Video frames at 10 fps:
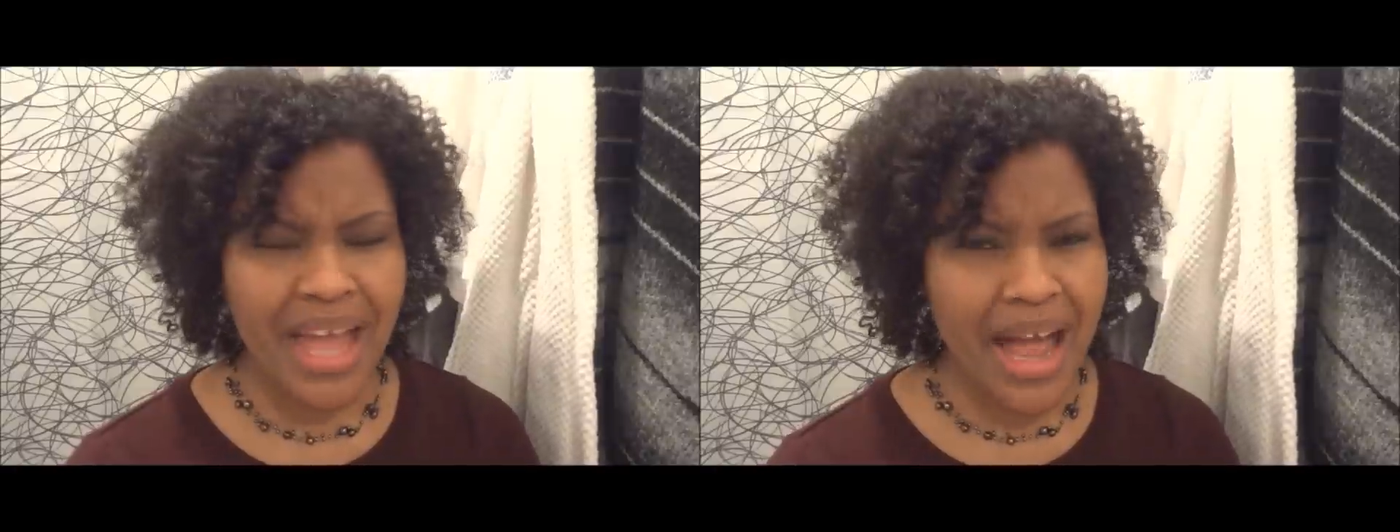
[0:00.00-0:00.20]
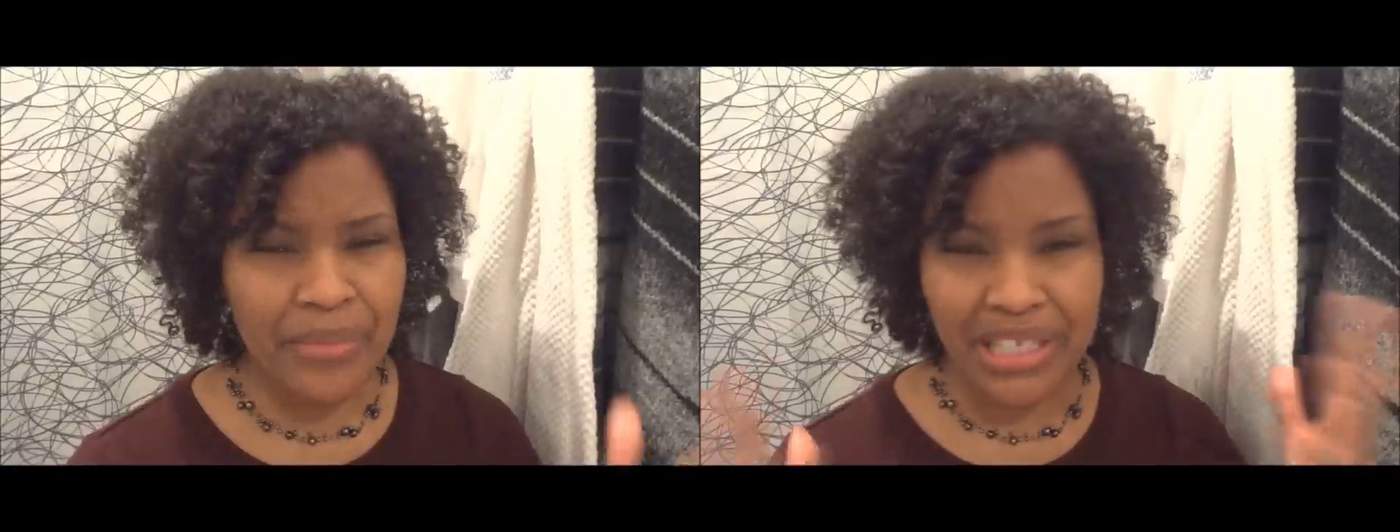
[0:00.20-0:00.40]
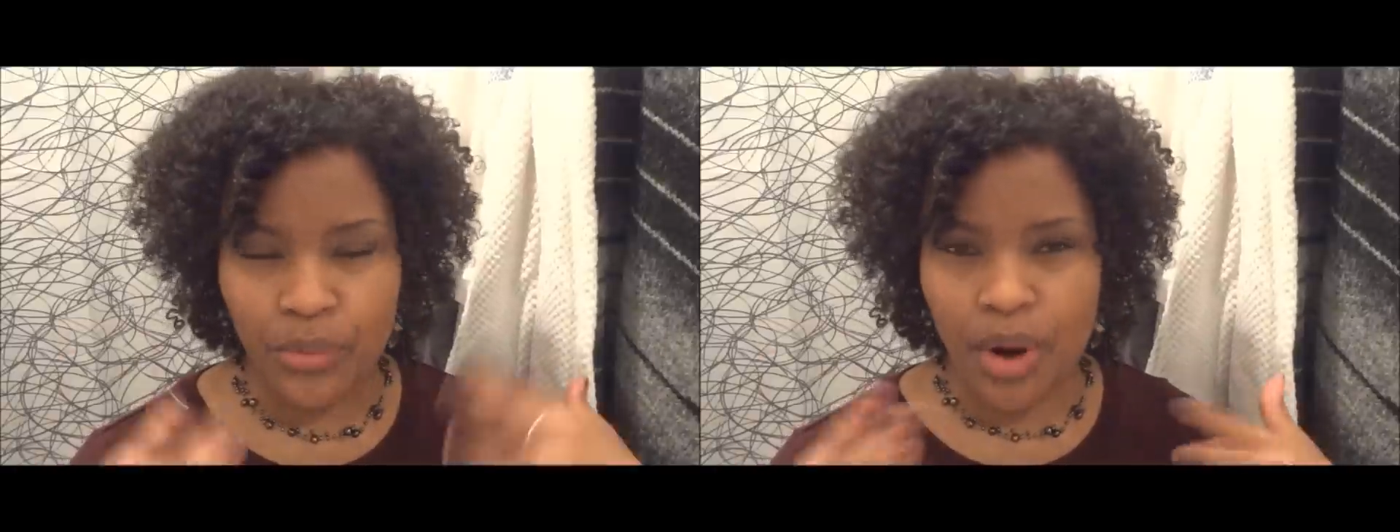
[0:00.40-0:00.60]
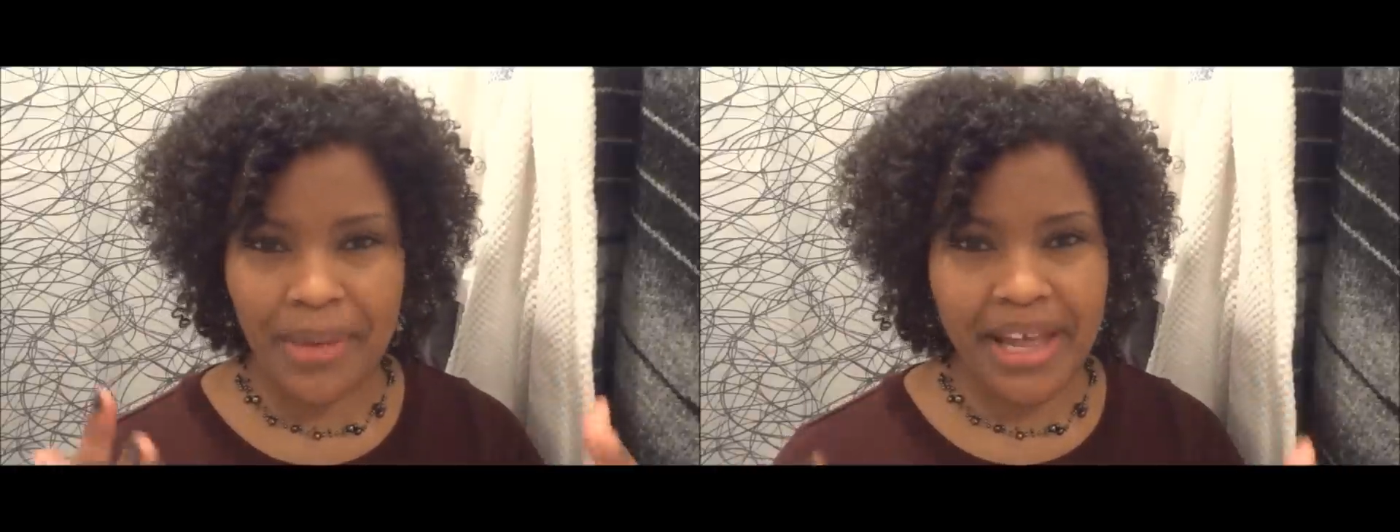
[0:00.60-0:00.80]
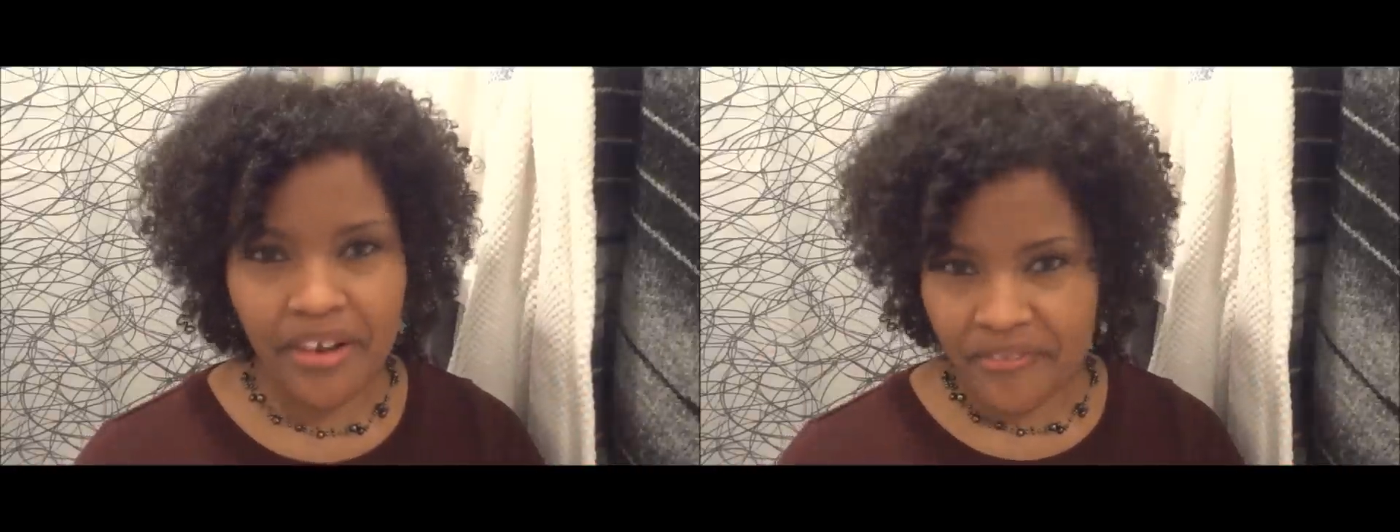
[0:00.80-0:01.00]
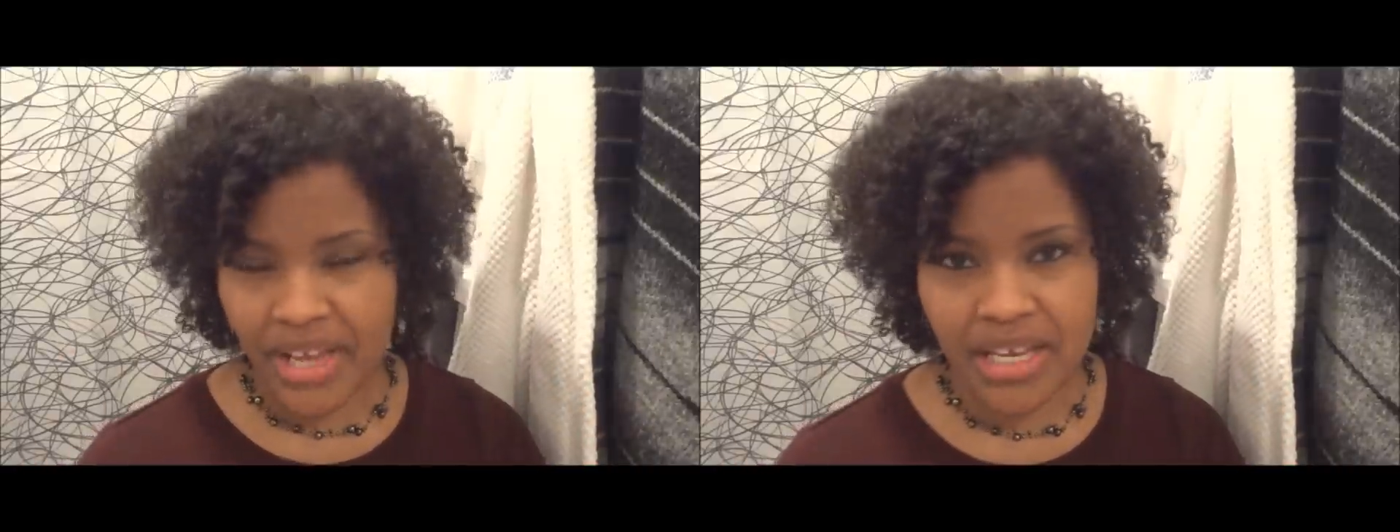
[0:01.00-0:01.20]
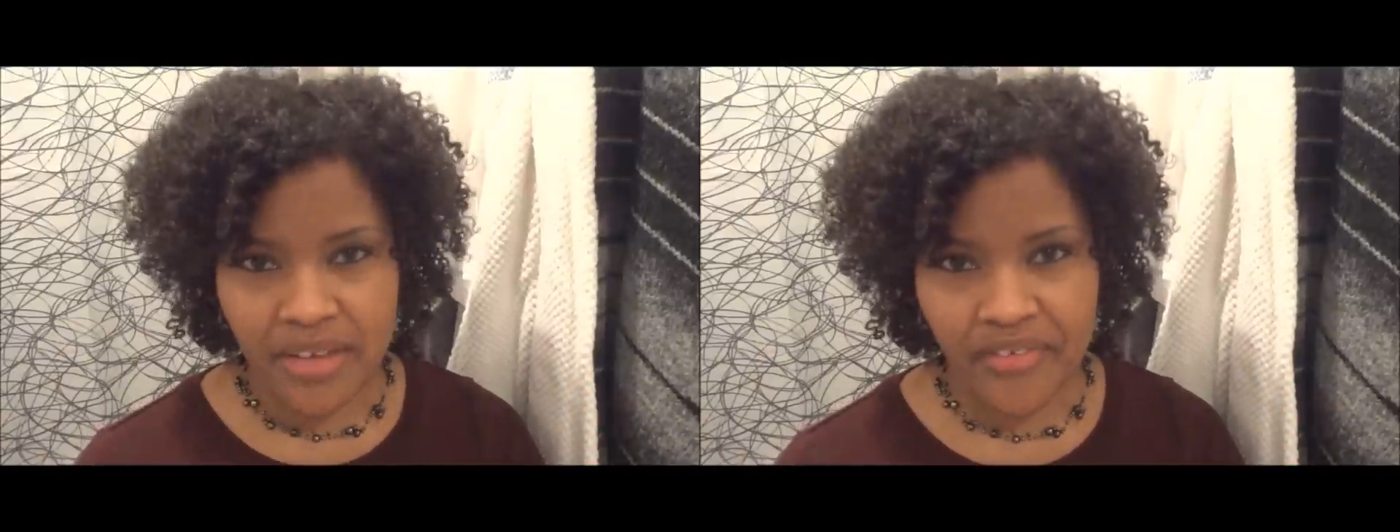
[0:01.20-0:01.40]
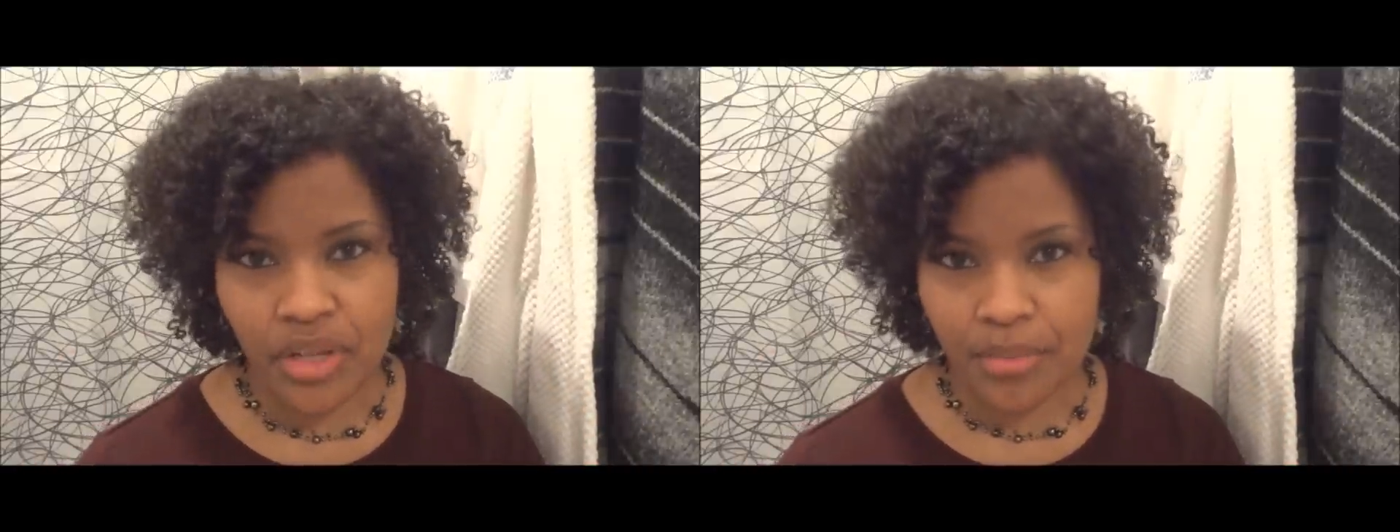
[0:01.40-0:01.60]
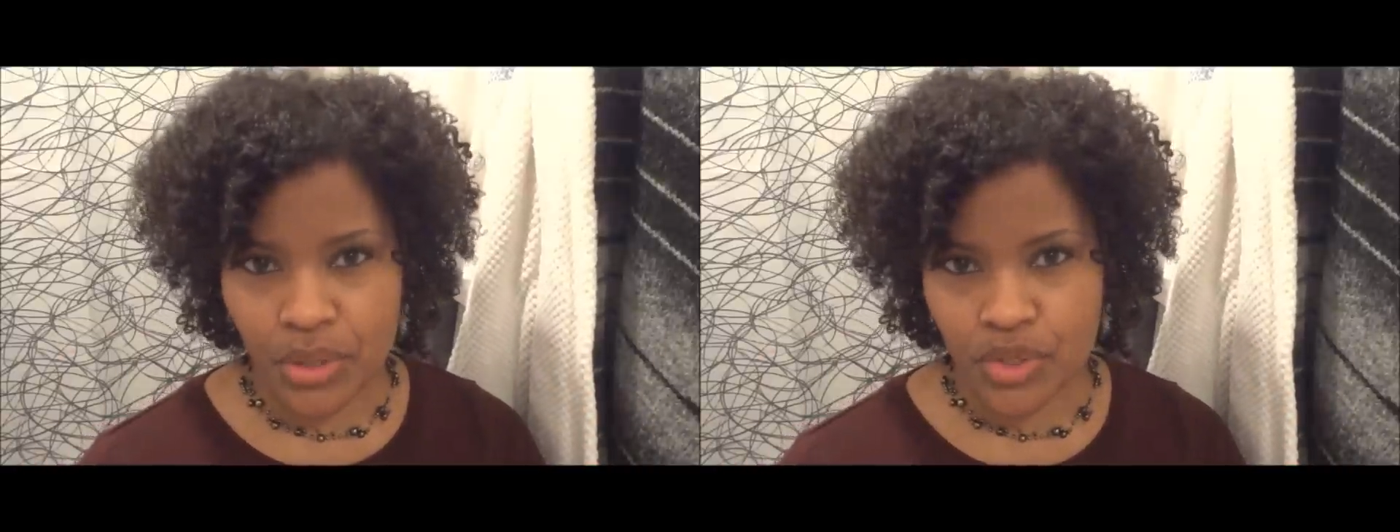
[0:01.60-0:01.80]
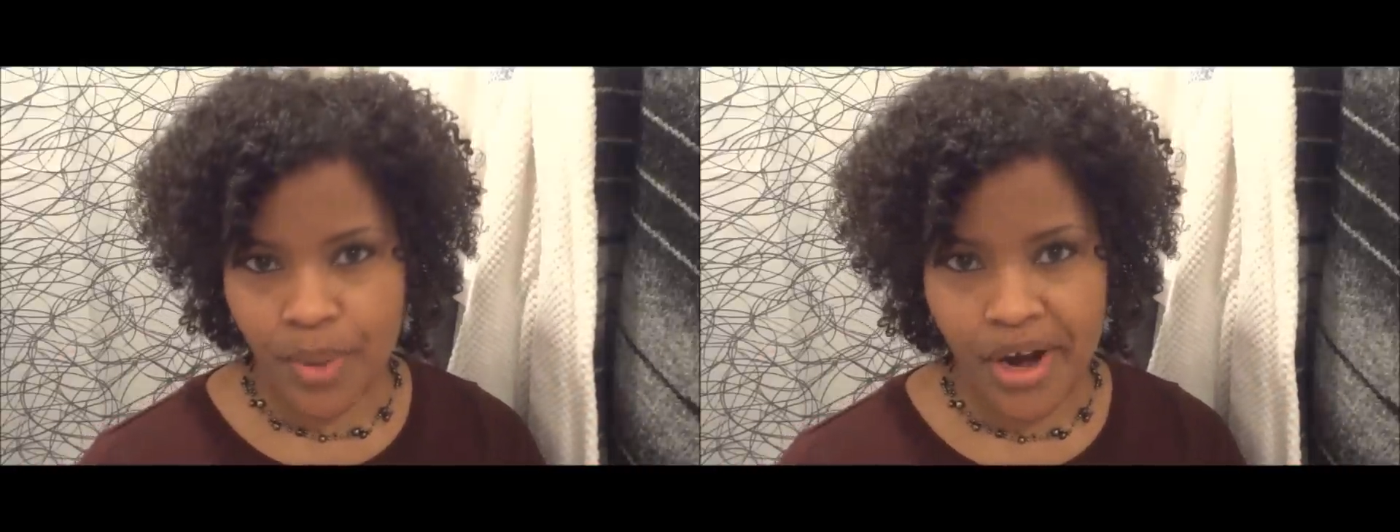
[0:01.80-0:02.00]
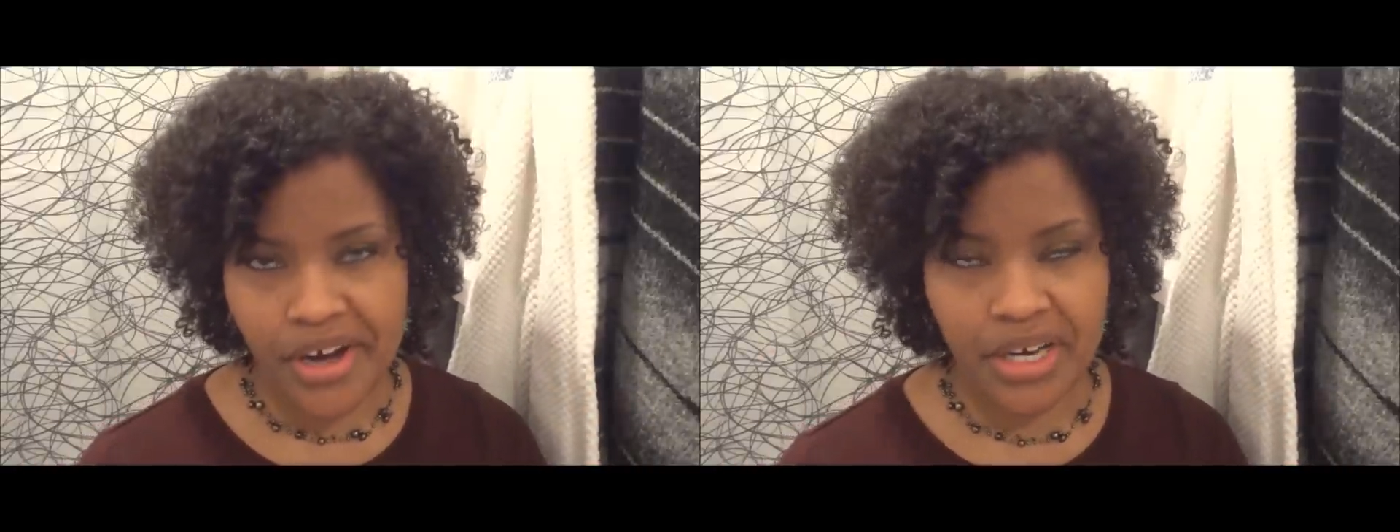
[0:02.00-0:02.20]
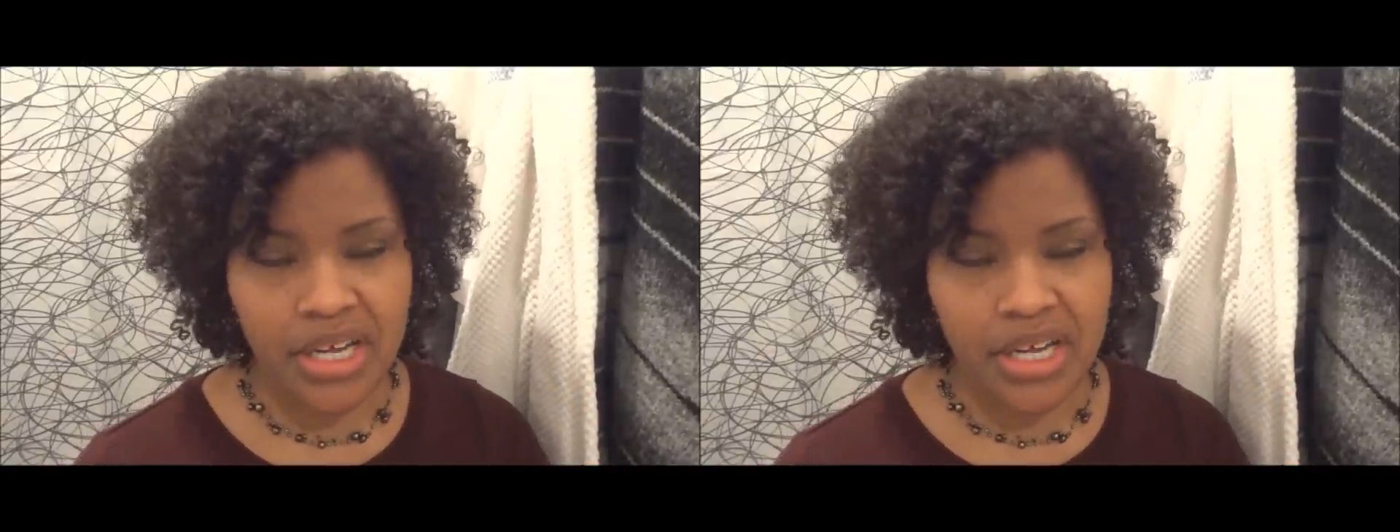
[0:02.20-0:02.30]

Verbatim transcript: I really wore my hair faded for the most part.